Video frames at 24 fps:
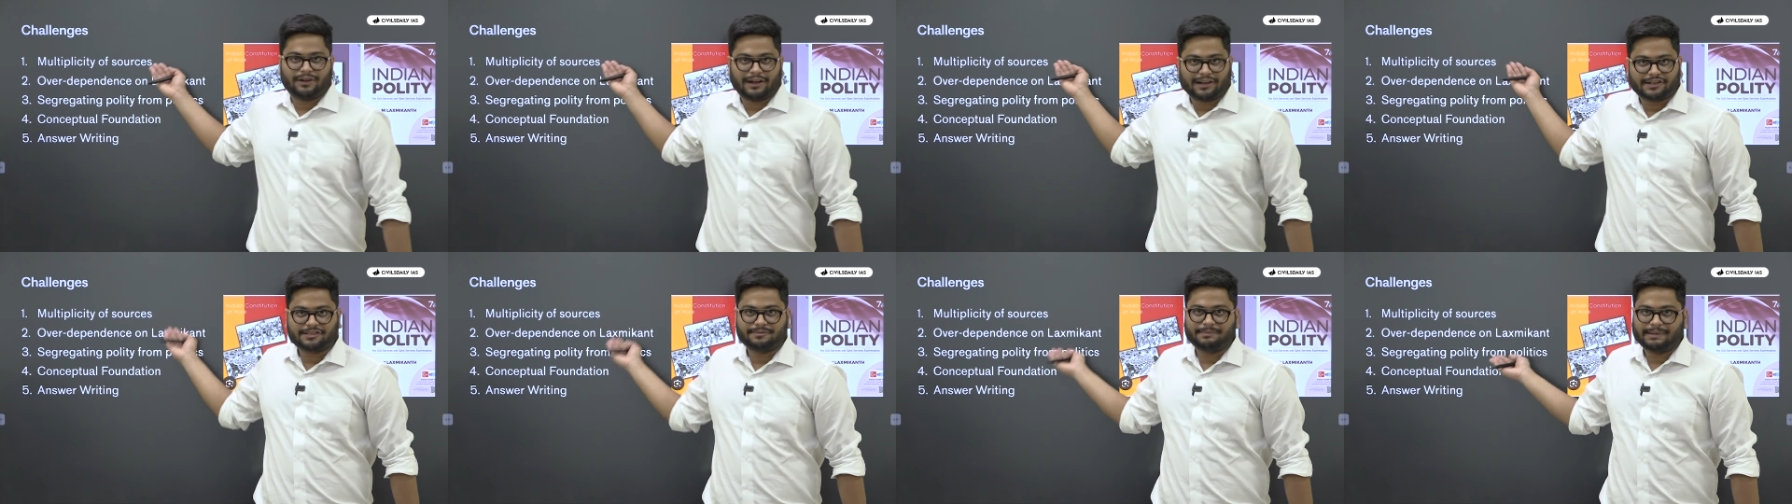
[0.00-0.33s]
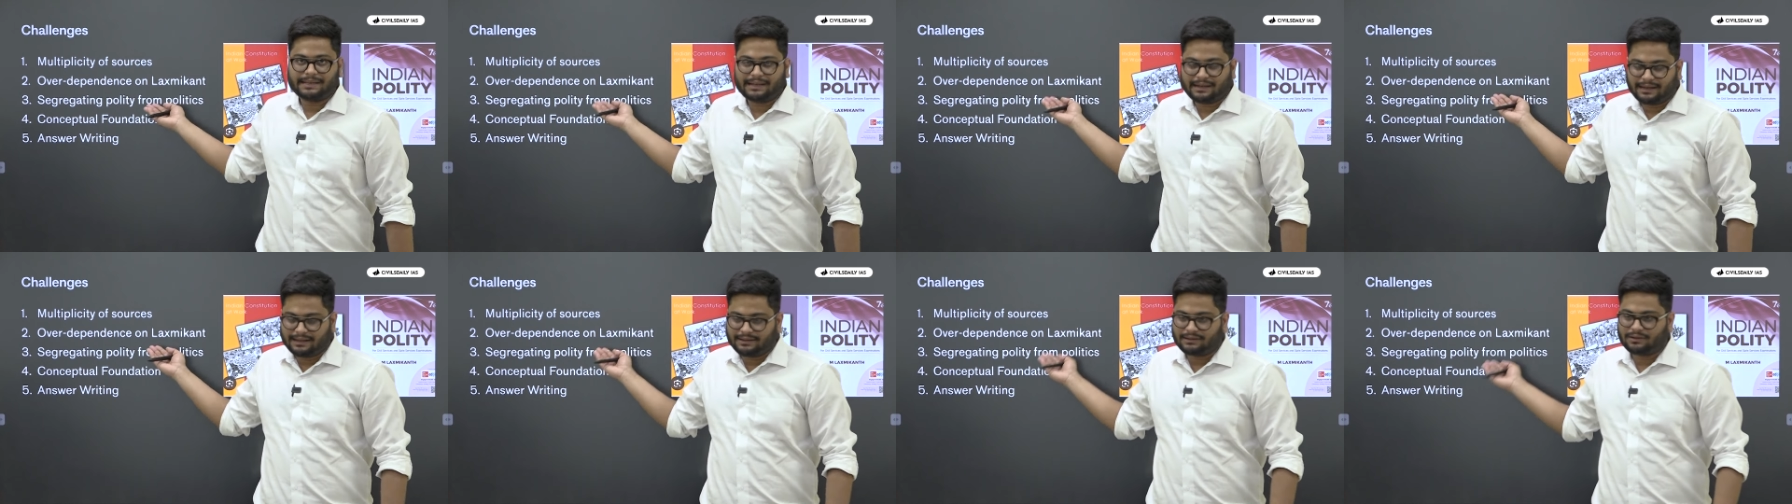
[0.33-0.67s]

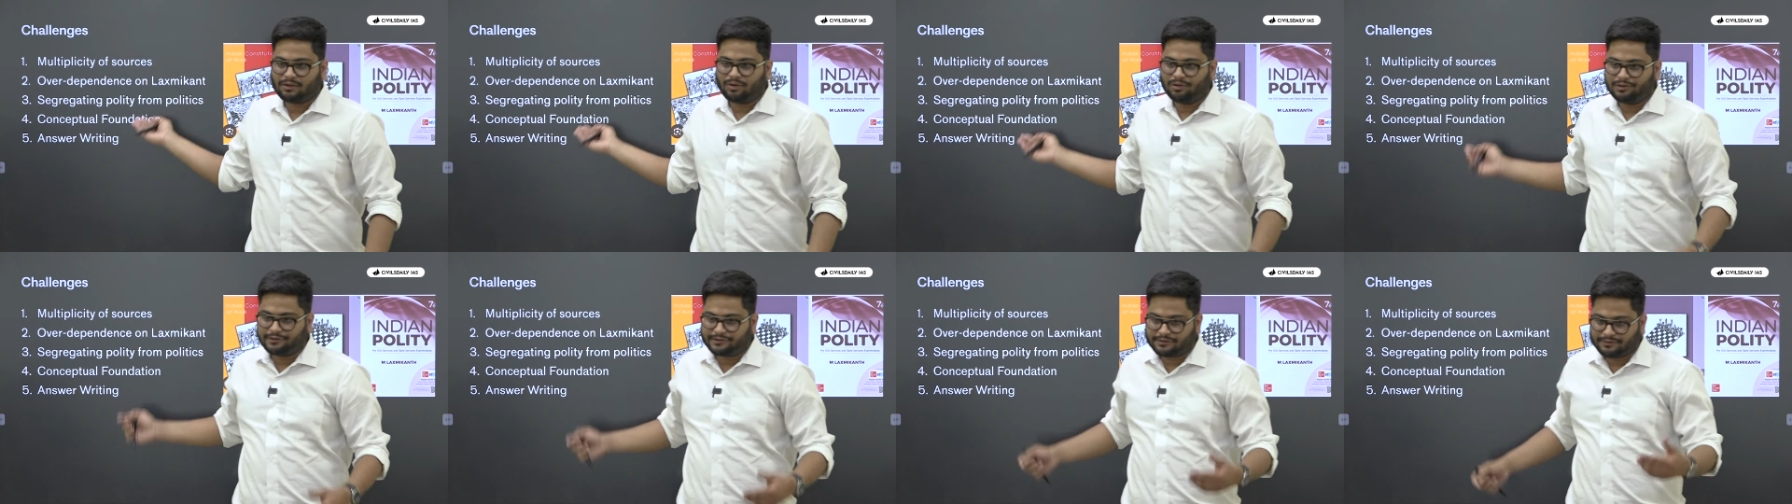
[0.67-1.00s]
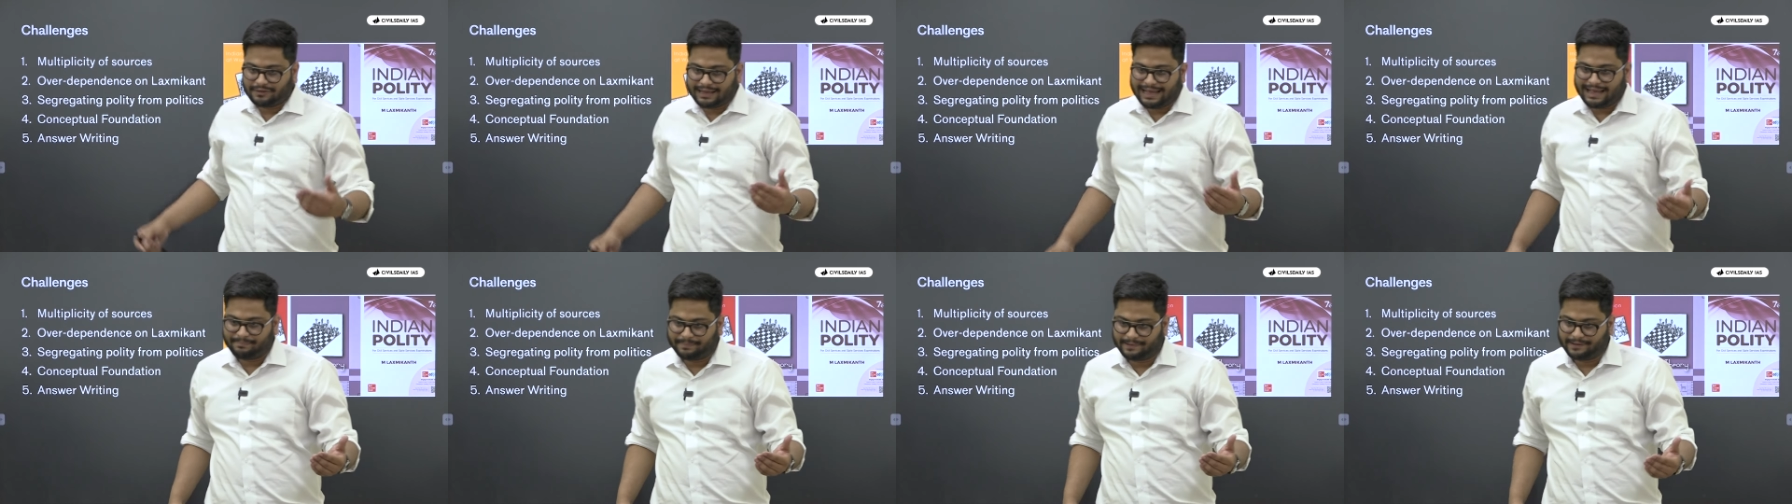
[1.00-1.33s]
Laxmikanth also
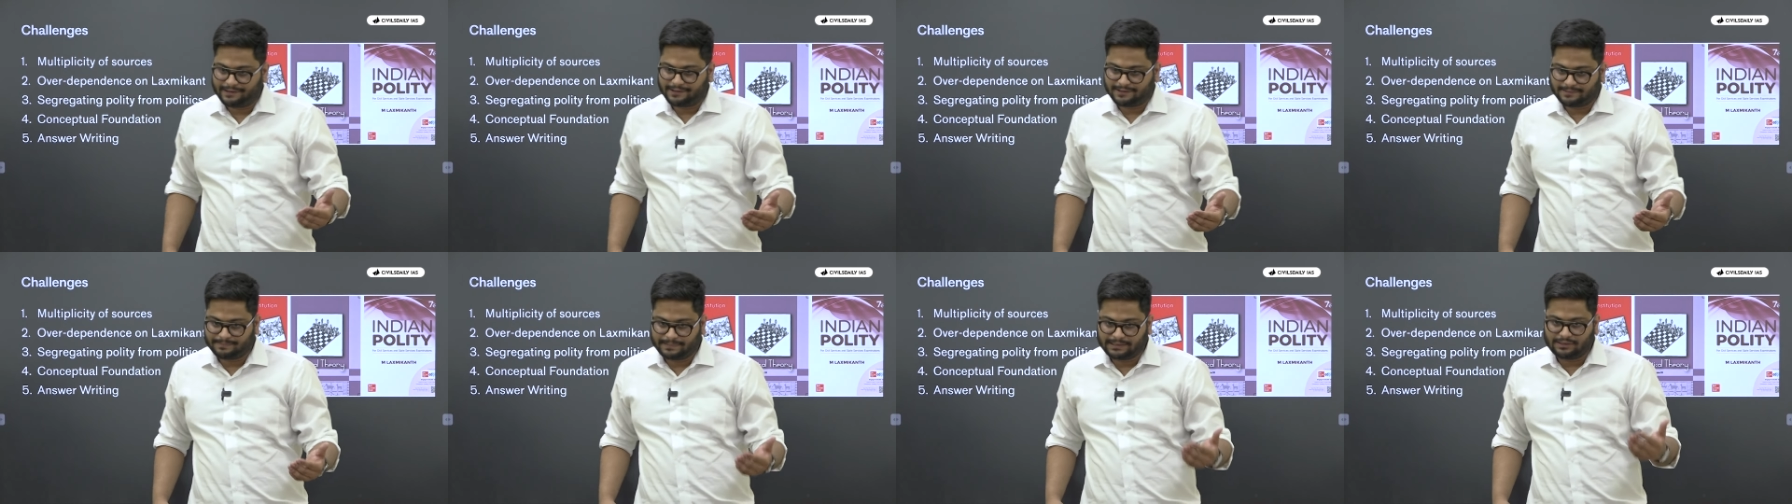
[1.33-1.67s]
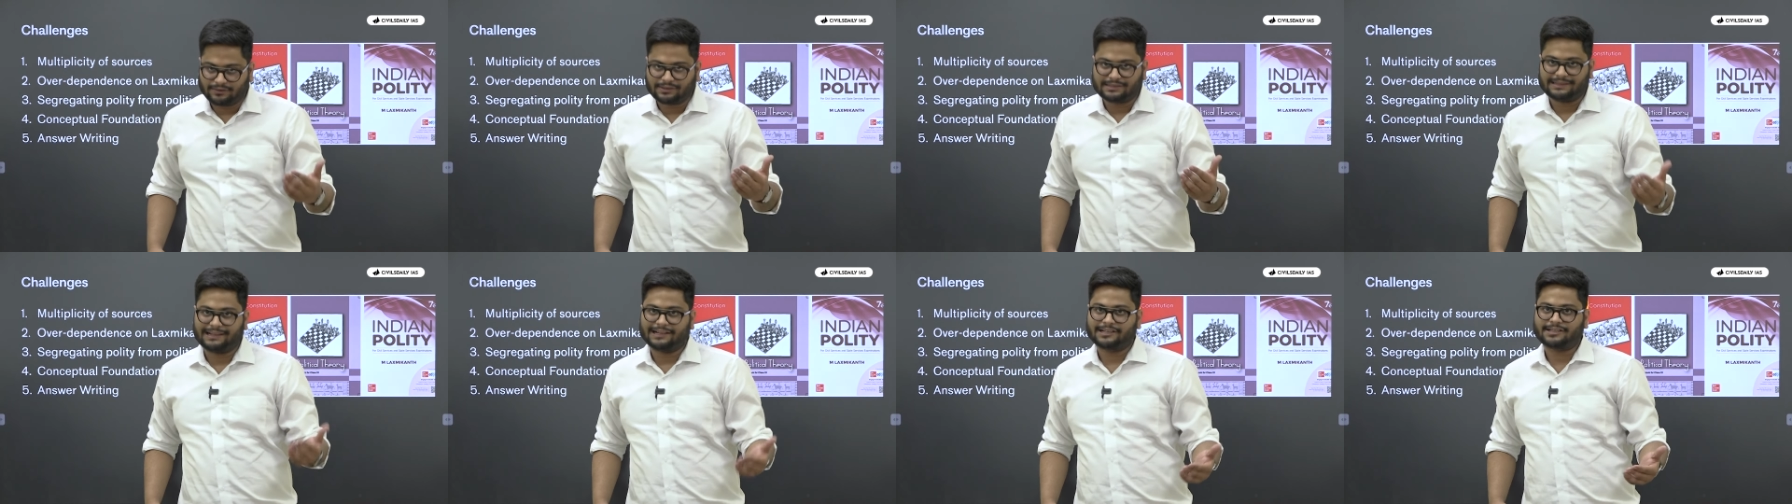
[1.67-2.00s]
happens
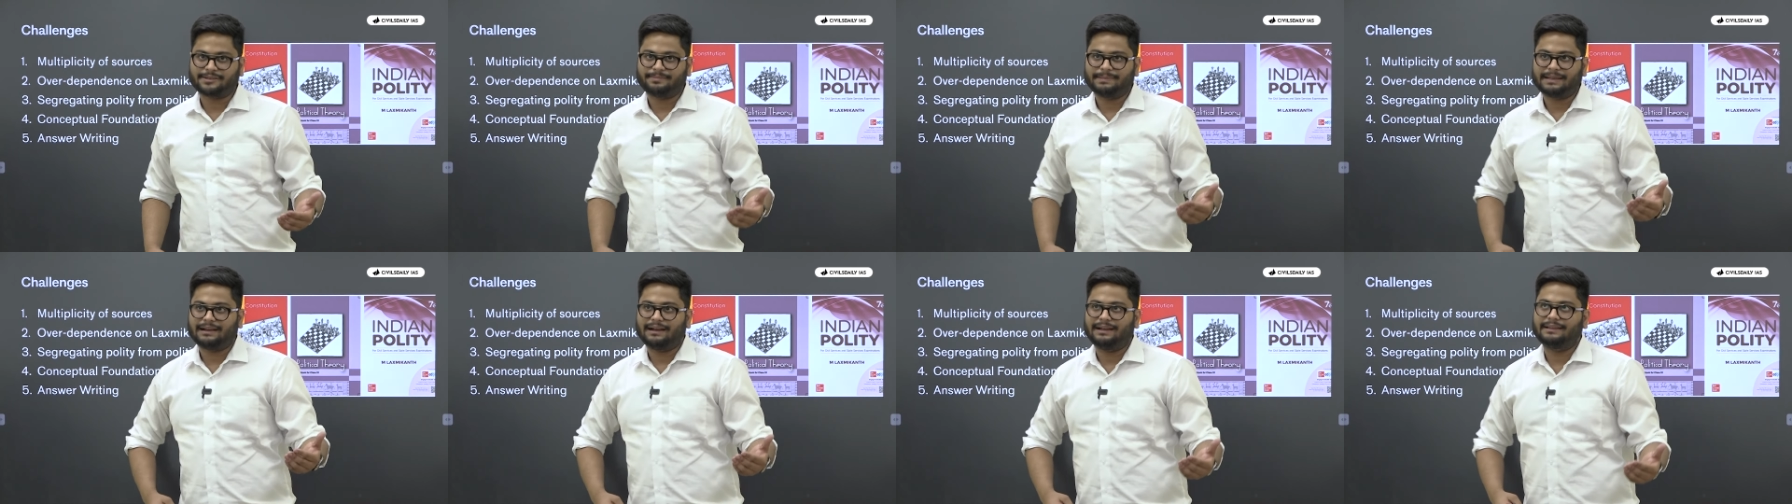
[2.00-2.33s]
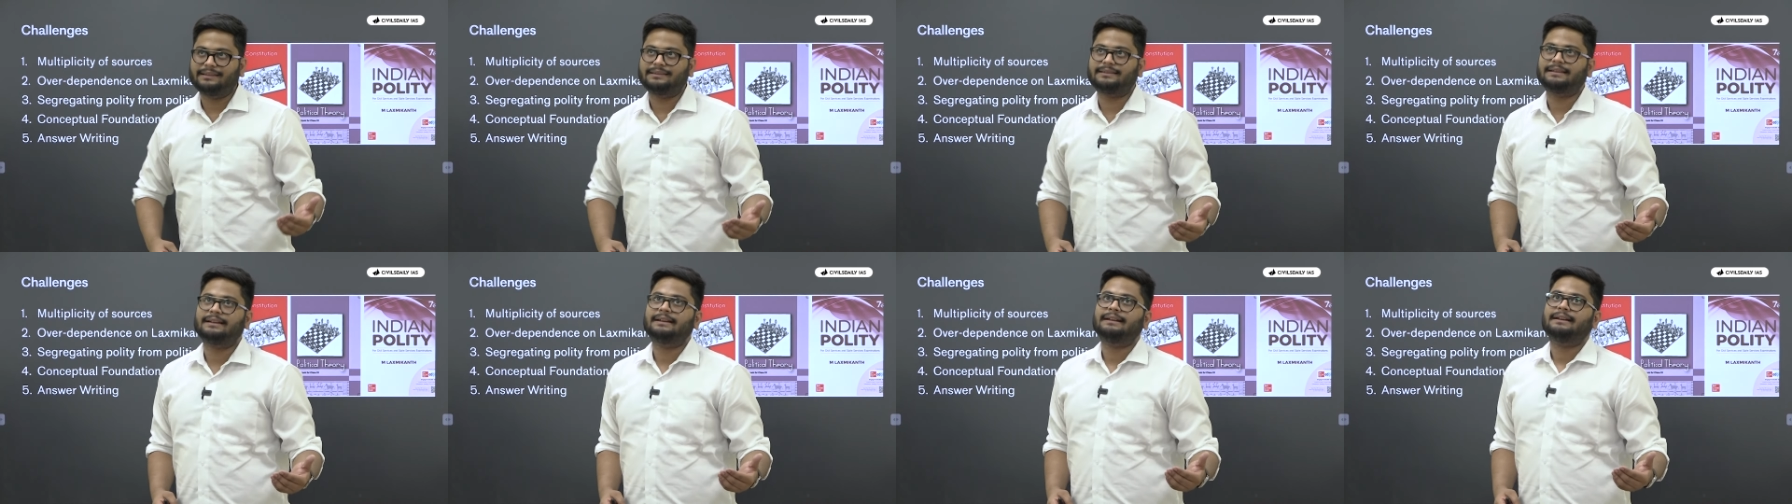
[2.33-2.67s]
because
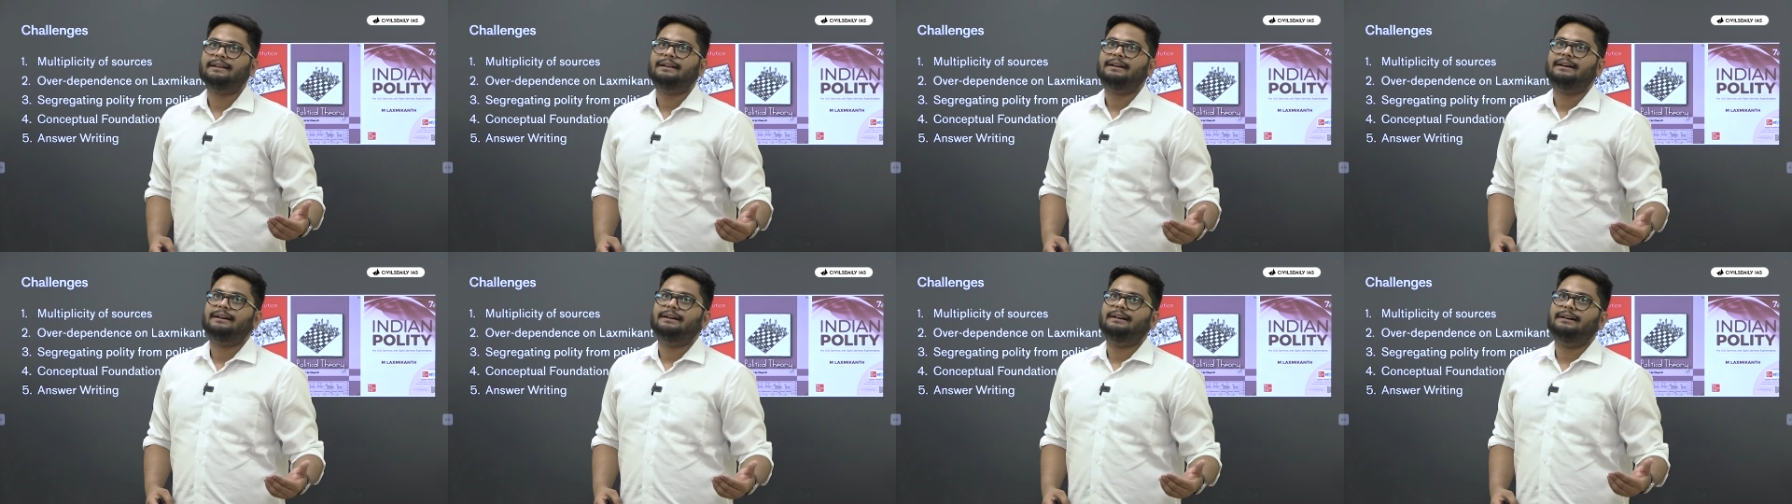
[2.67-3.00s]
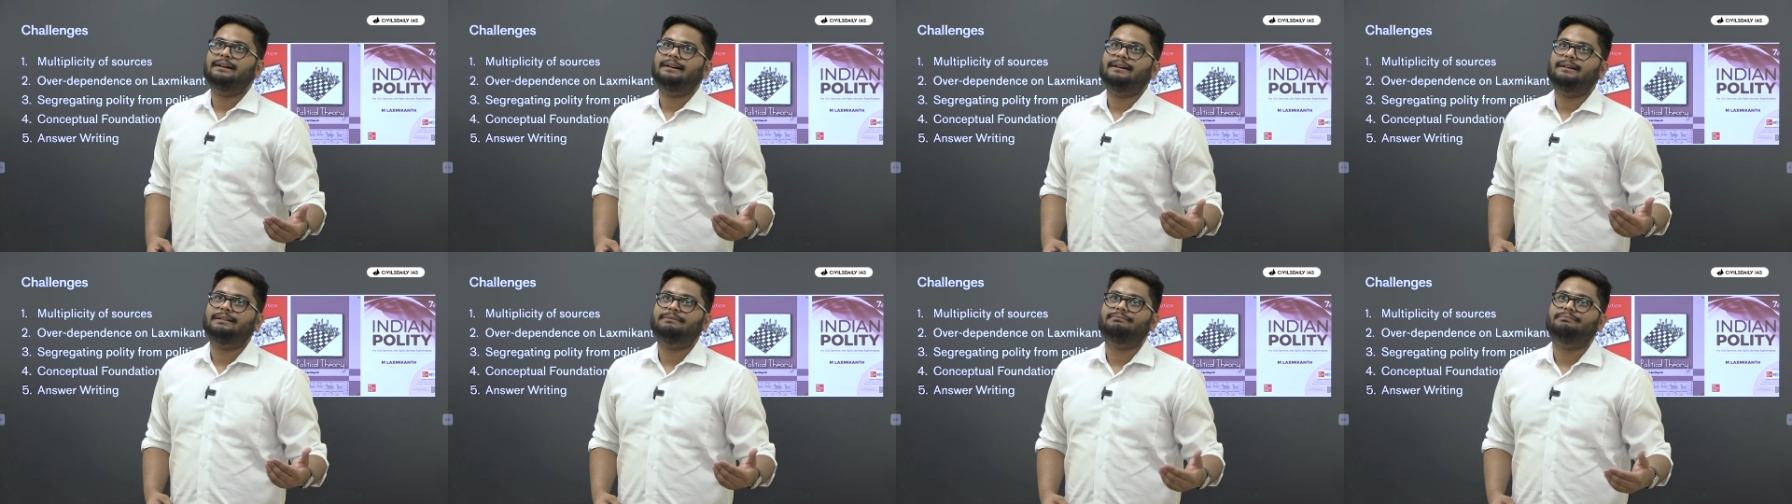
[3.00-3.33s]
Laxmikanth
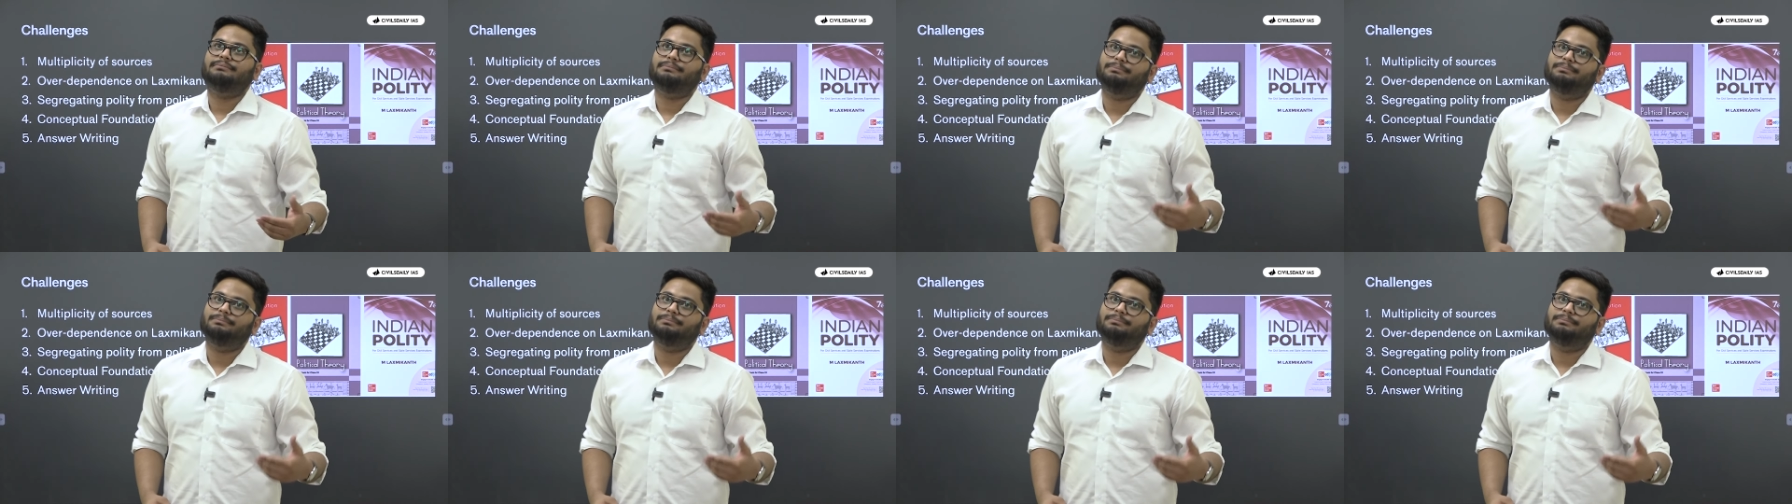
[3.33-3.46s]
uh,